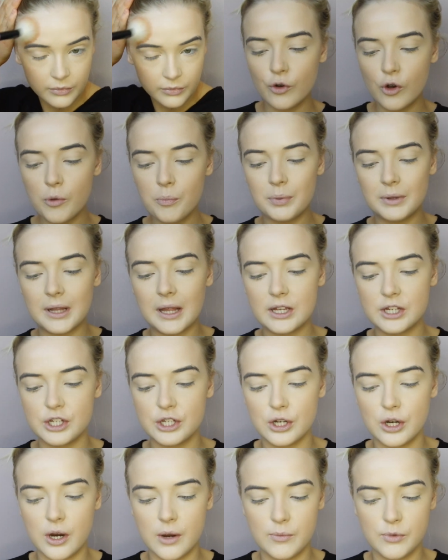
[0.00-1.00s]
For
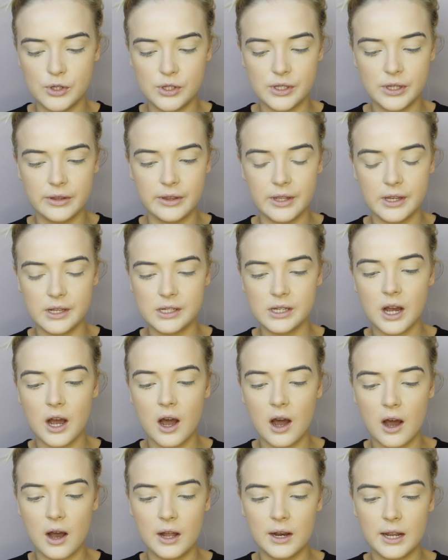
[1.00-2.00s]
blusher, I'm using the
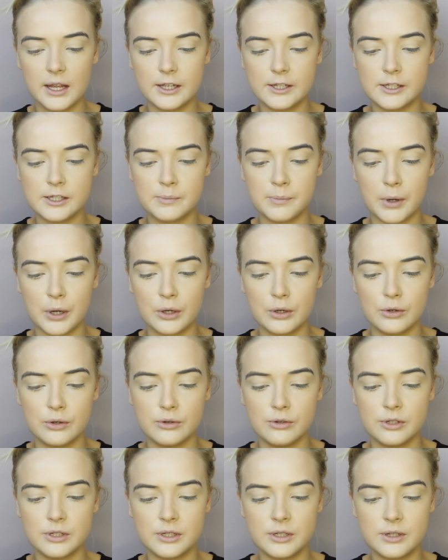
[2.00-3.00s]
Tarte
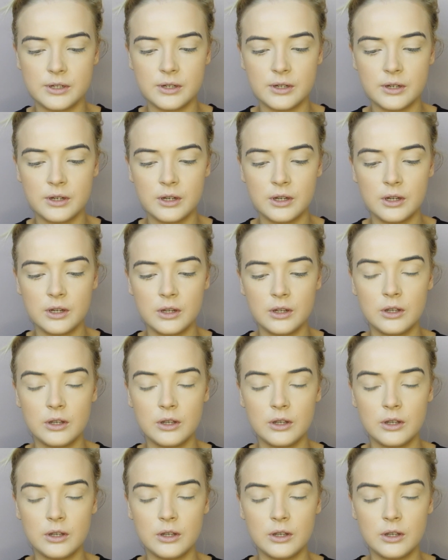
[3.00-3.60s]
Exposed